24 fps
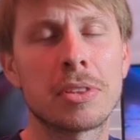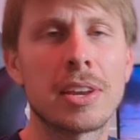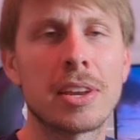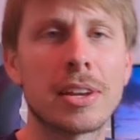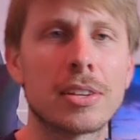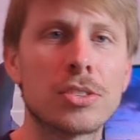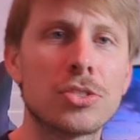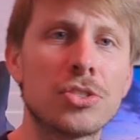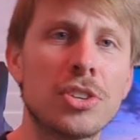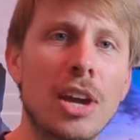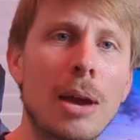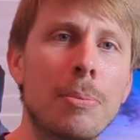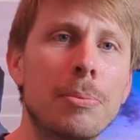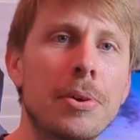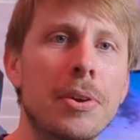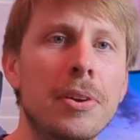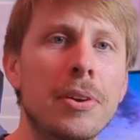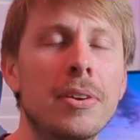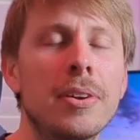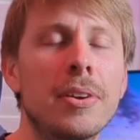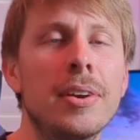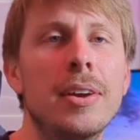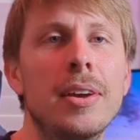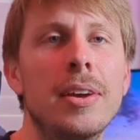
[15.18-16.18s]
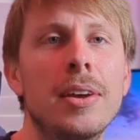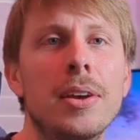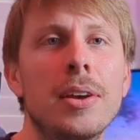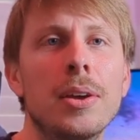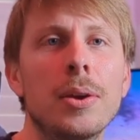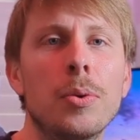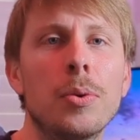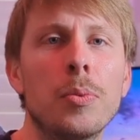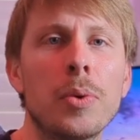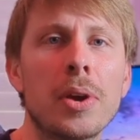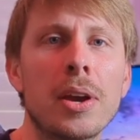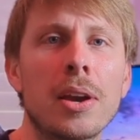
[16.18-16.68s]
the next chapter
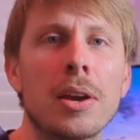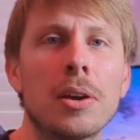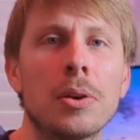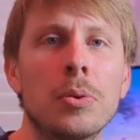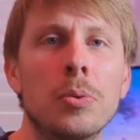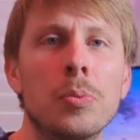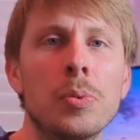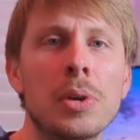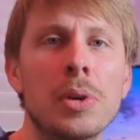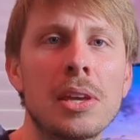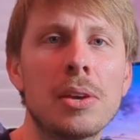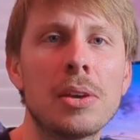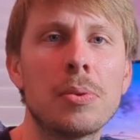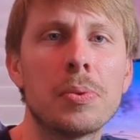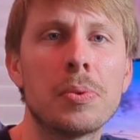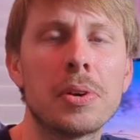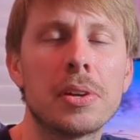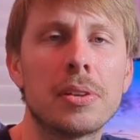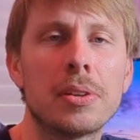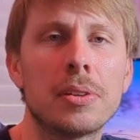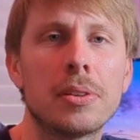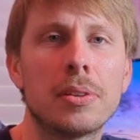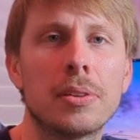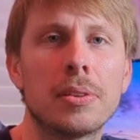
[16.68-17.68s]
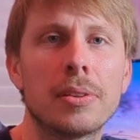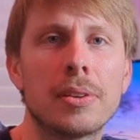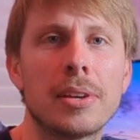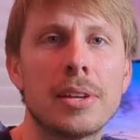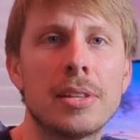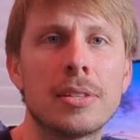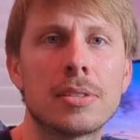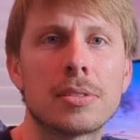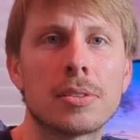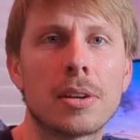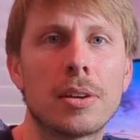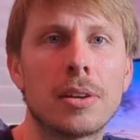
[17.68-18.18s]
where we will
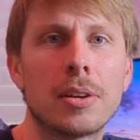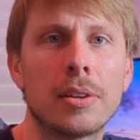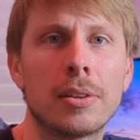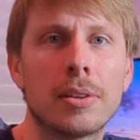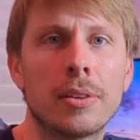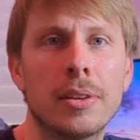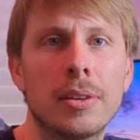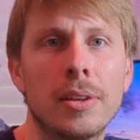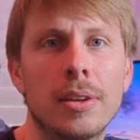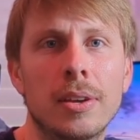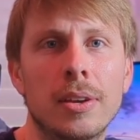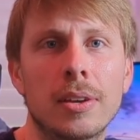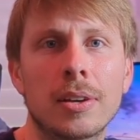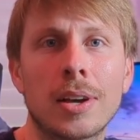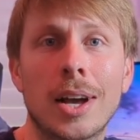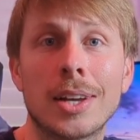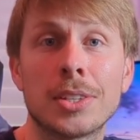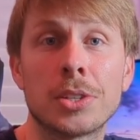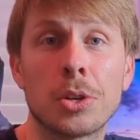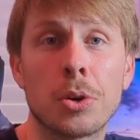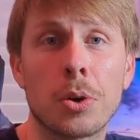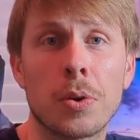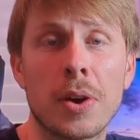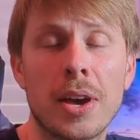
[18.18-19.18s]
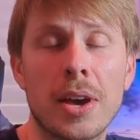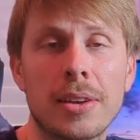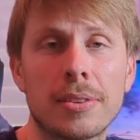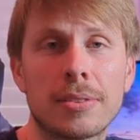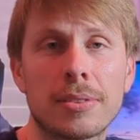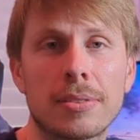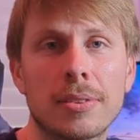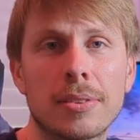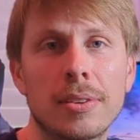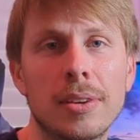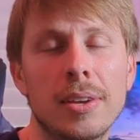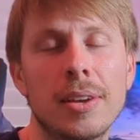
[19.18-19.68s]
install Casa
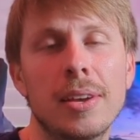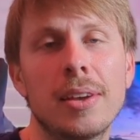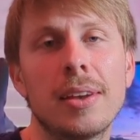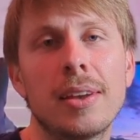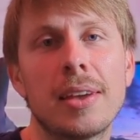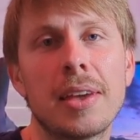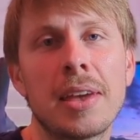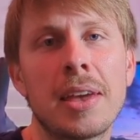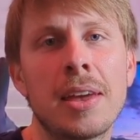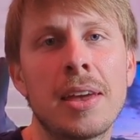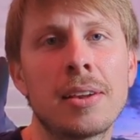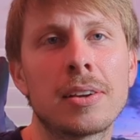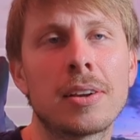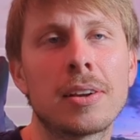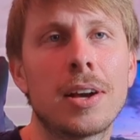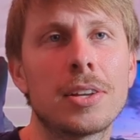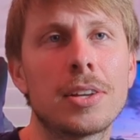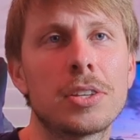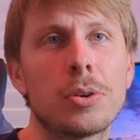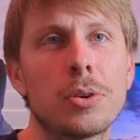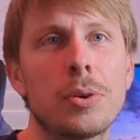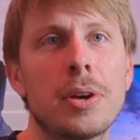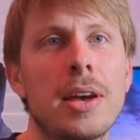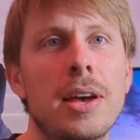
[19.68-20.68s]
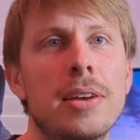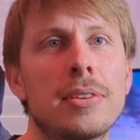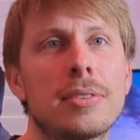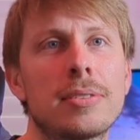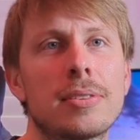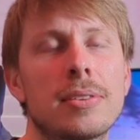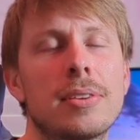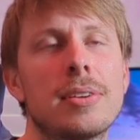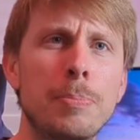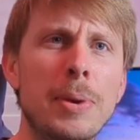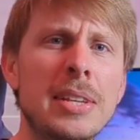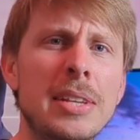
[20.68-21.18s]
OS and
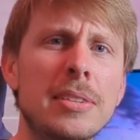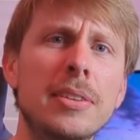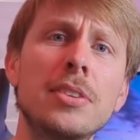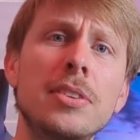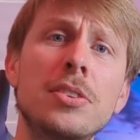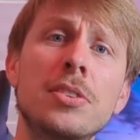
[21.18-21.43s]
OS basically